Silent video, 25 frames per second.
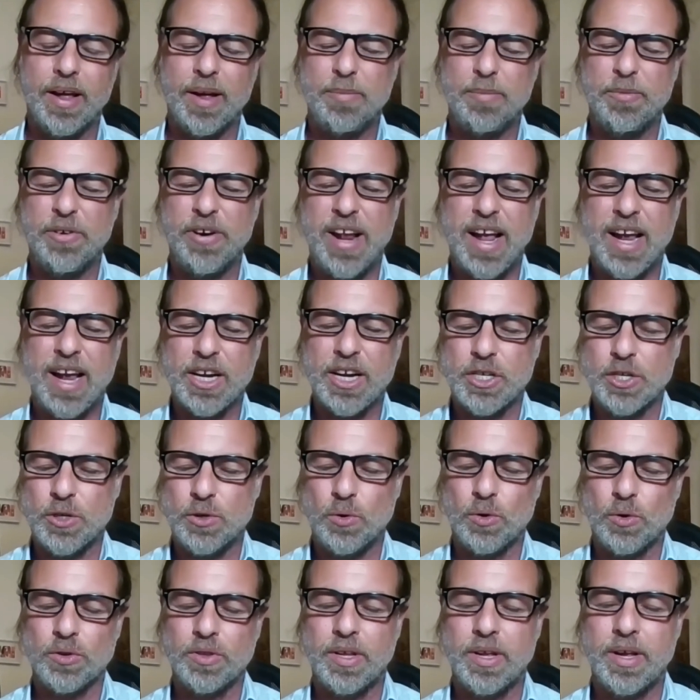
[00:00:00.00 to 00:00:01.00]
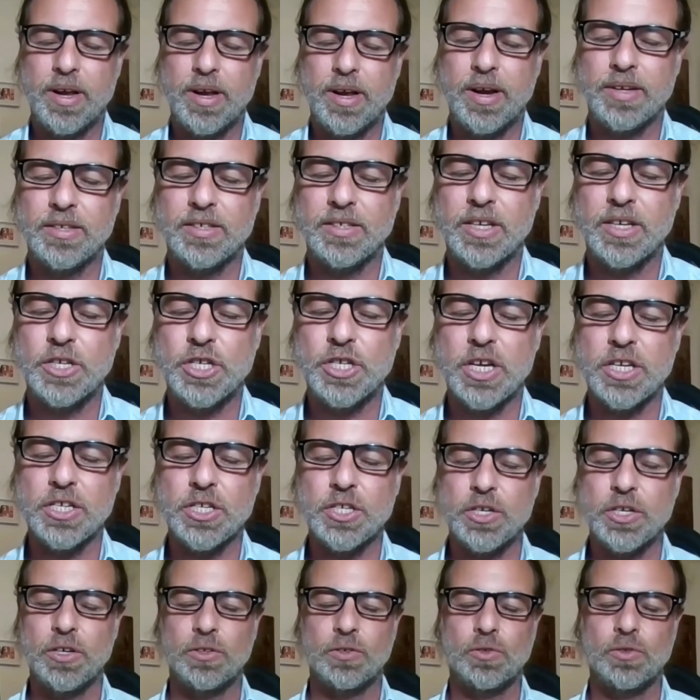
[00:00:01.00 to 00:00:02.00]
reaction or their
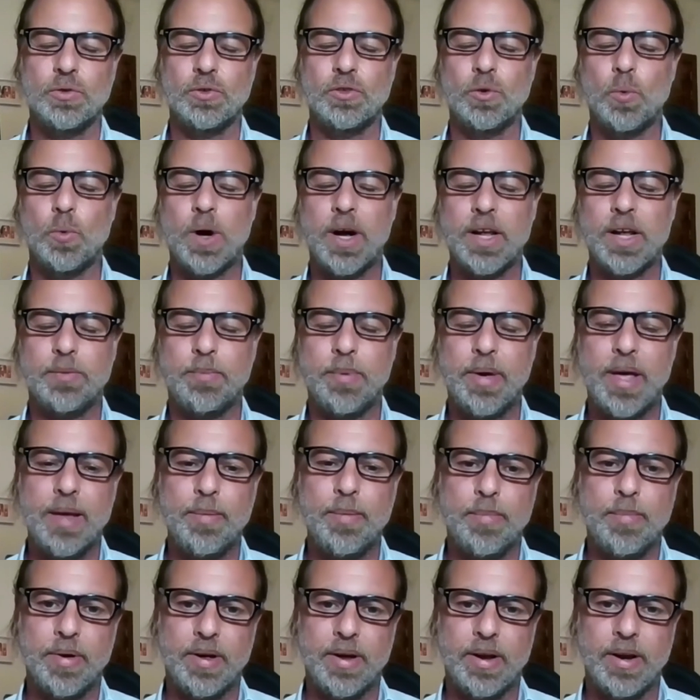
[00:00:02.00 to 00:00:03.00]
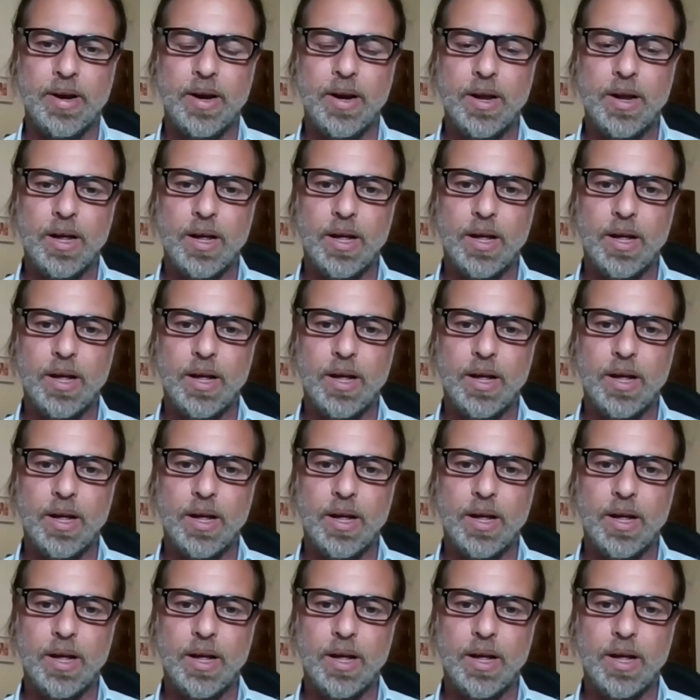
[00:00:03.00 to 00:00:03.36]
suggestion to the white paper